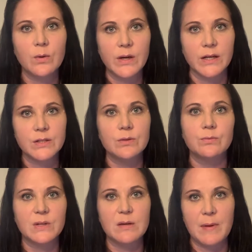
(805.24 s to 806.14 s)
quick to
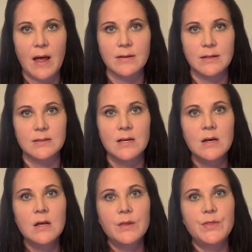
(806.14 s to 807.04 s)
rebalance
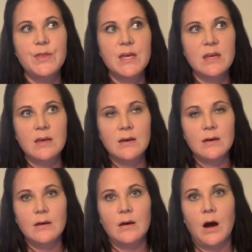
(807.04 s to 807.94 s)

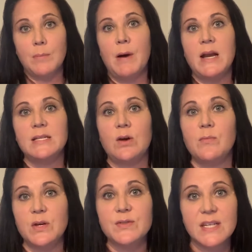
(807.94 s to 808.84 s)
our body's
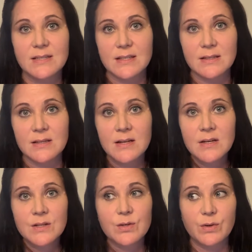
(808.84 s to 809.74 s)
homeostasis?
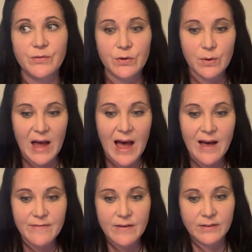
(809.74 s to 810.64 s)
So if you
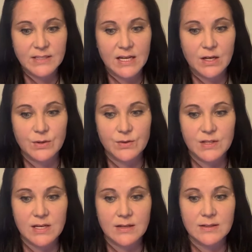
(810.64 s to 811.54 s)
have ever taken those
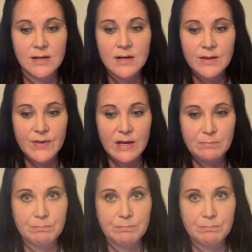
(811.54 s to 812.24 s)
things, then